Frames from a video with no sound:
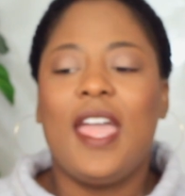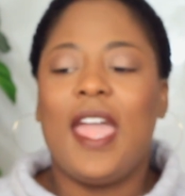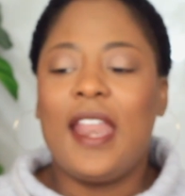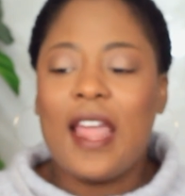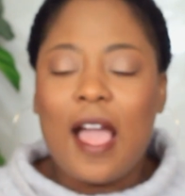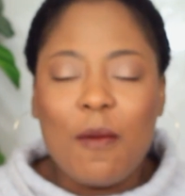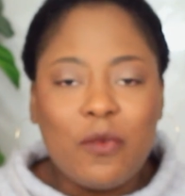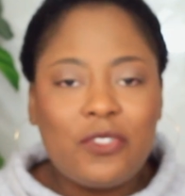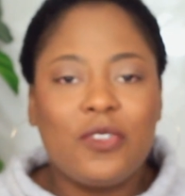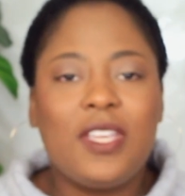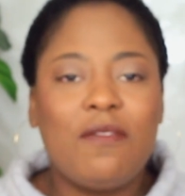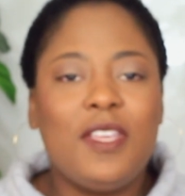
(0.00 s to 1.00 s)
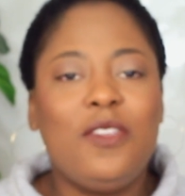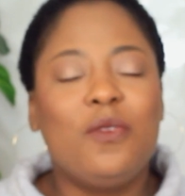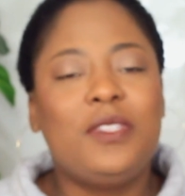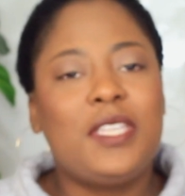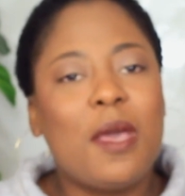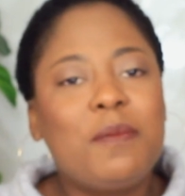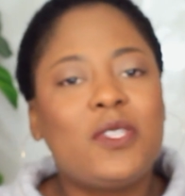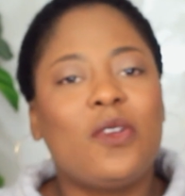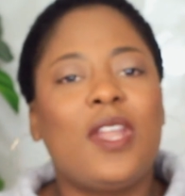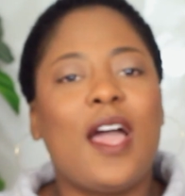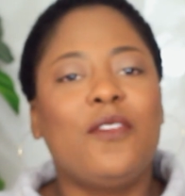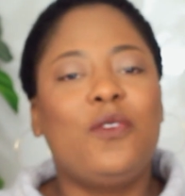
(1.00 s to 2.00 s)
And I'm also giving you tips
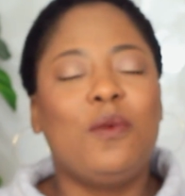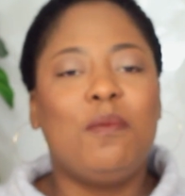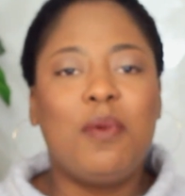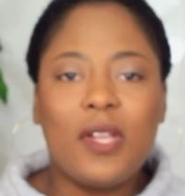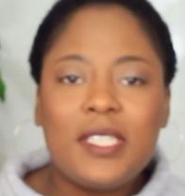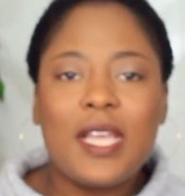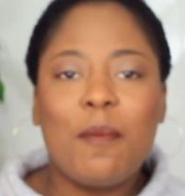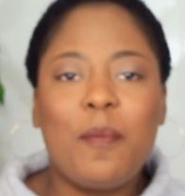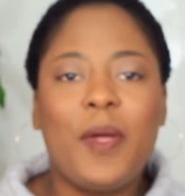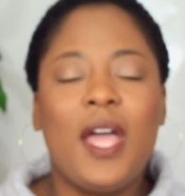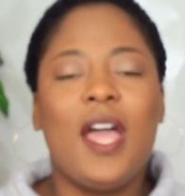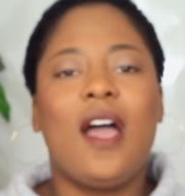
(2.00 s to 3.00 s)
on how to boss up,